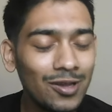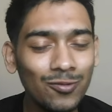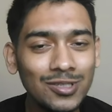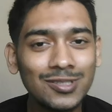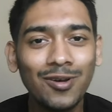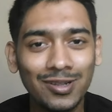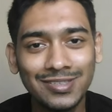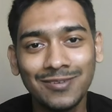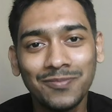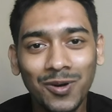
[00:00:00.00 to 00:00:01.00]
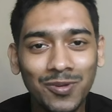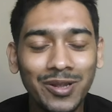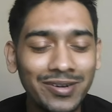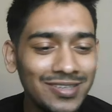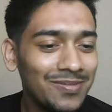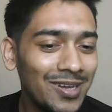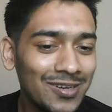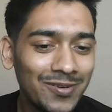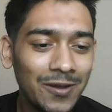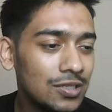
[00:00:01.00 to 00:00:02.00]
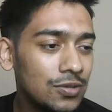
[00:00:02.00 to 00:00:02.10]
we just got some popularity by the way. So